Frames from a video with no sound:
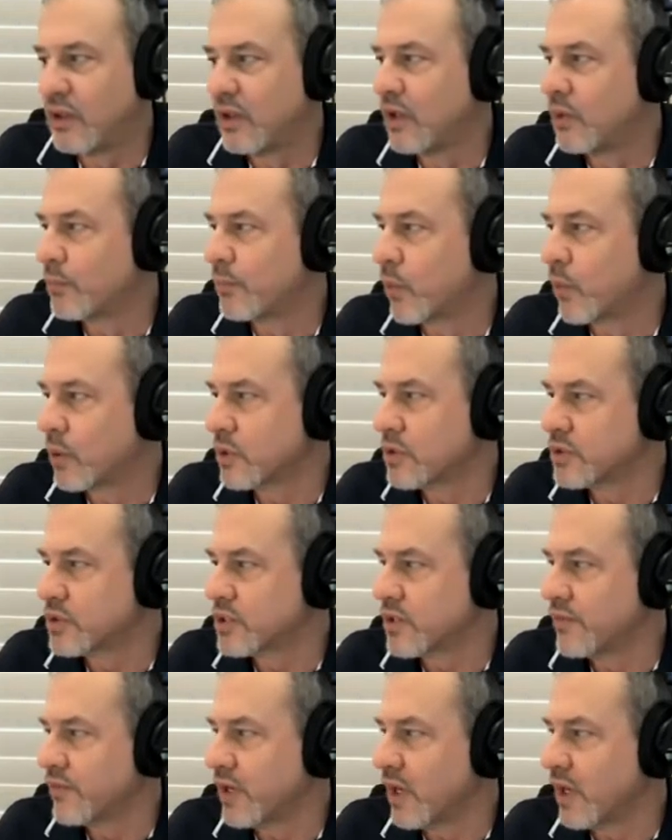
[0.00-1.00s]
importance
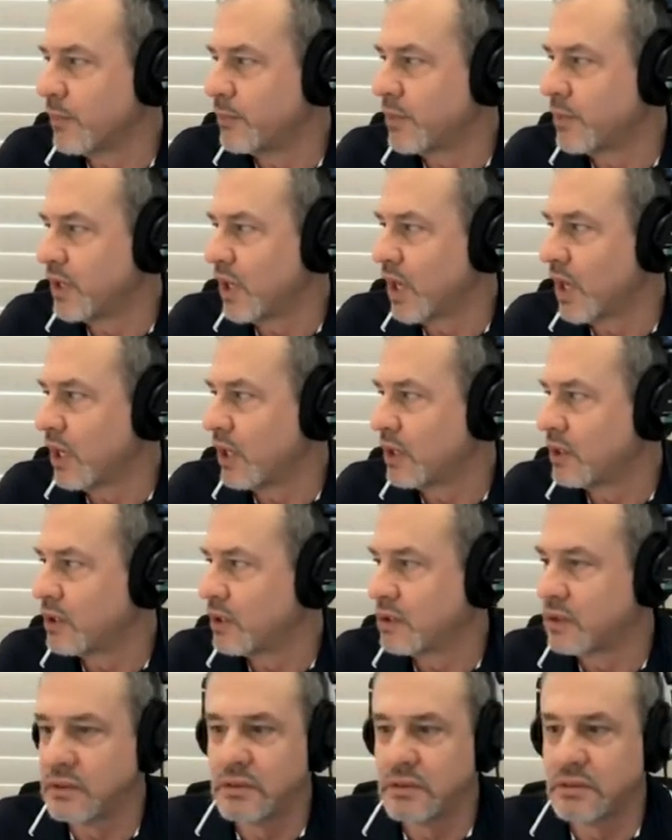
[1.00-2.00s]
of an MBA
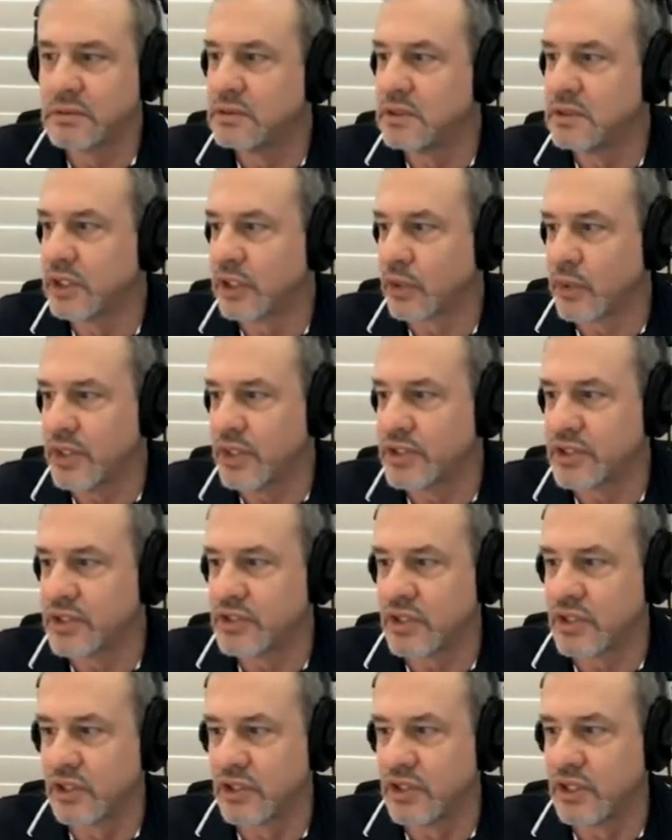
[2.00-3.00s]

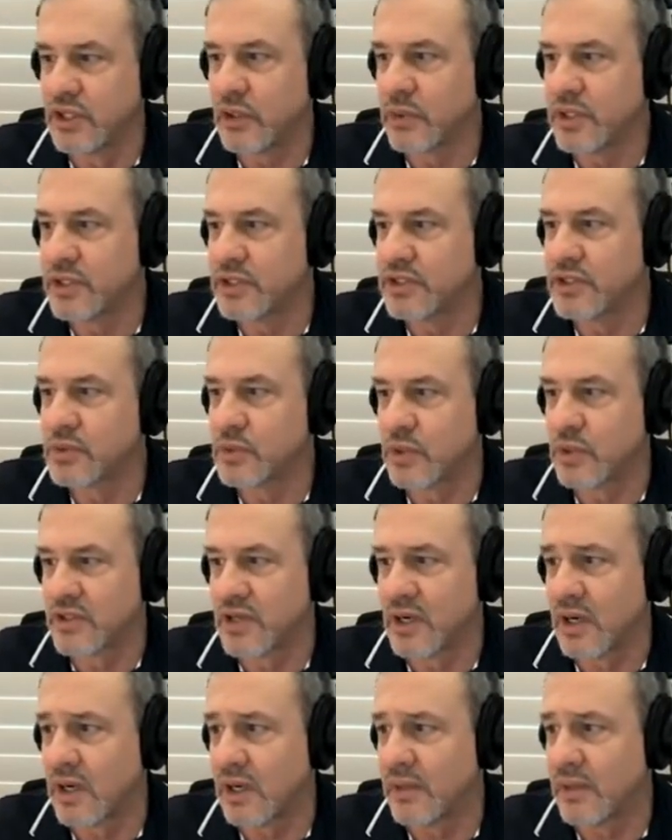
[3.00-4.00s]
increases and decreases with
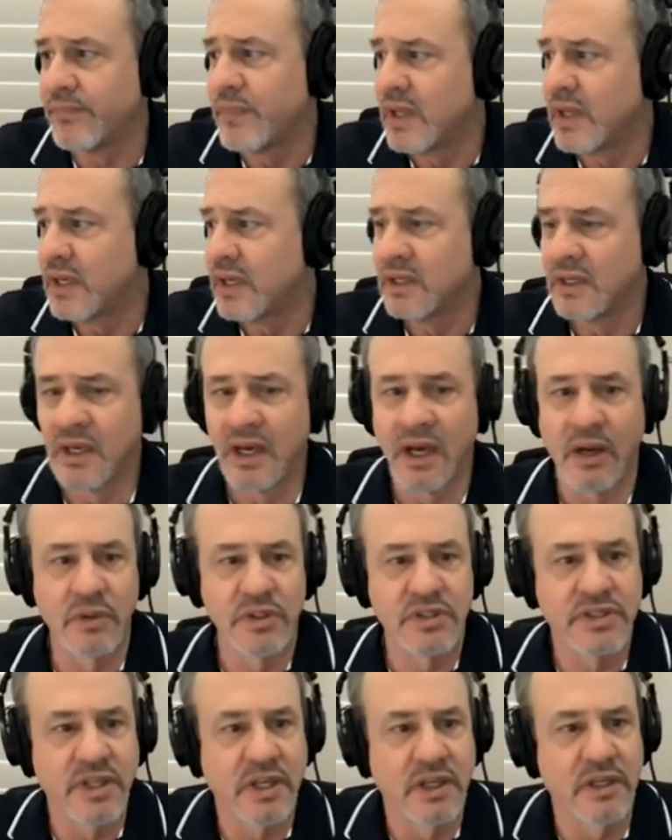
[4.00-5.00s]
time. I
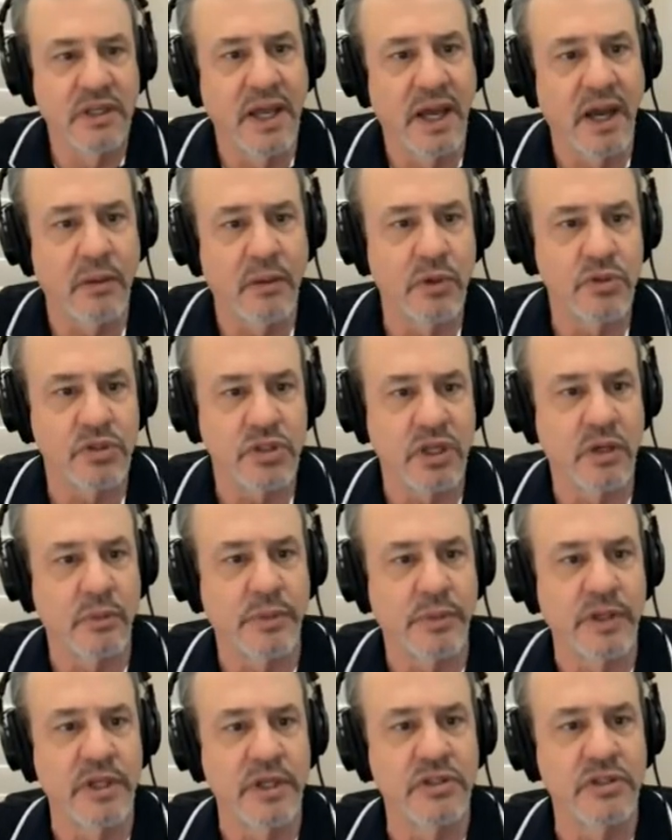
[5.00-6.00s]
would say now most
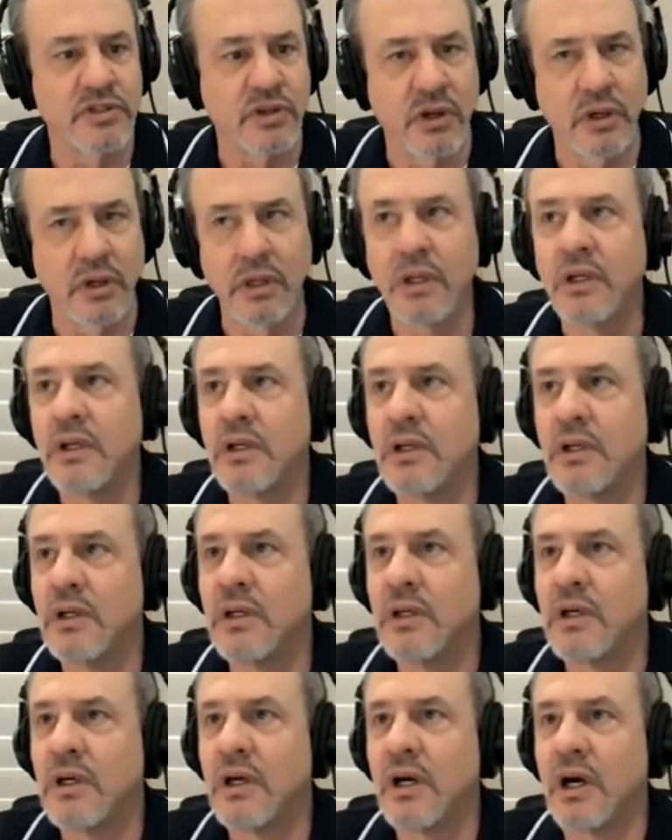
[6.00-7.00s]
companies are
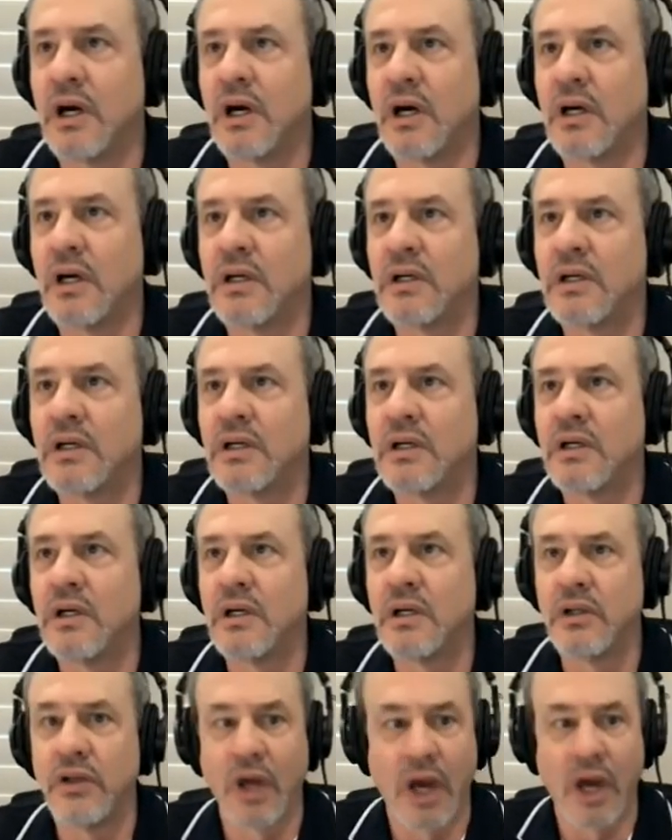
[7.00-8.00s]

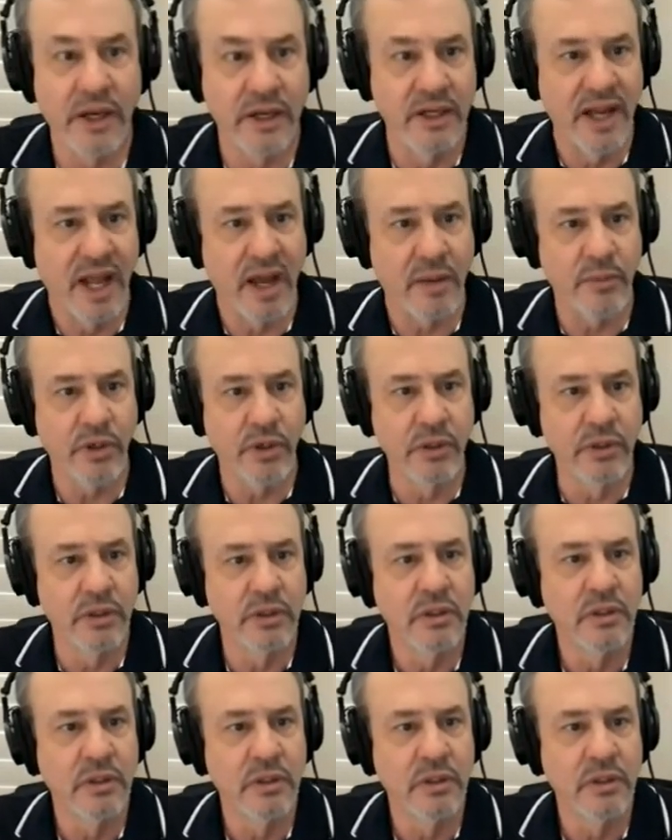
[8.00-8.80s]
not enamored